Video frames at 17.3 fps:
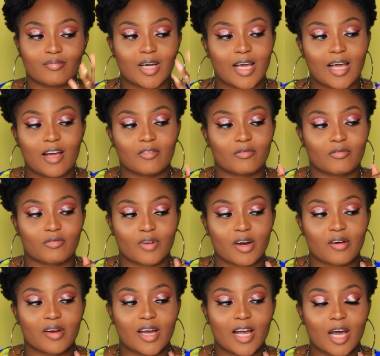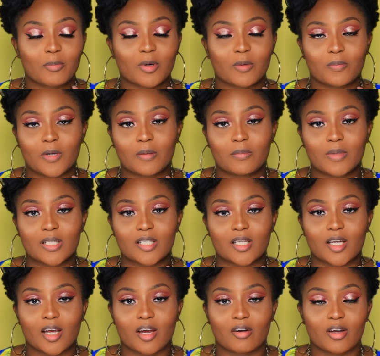I have very
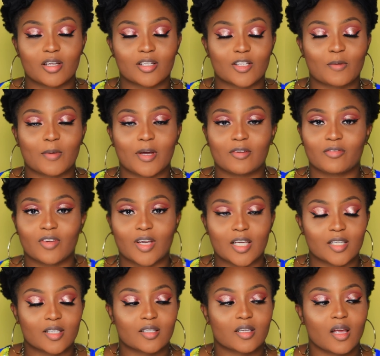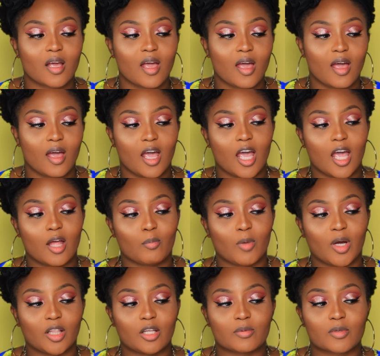hyperpigmented areas on my face and
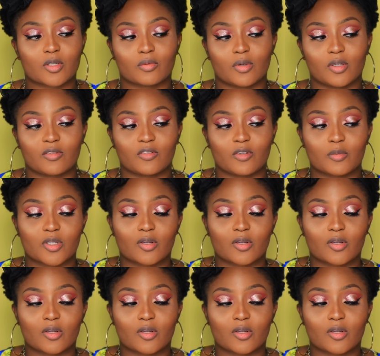my lips are one of them.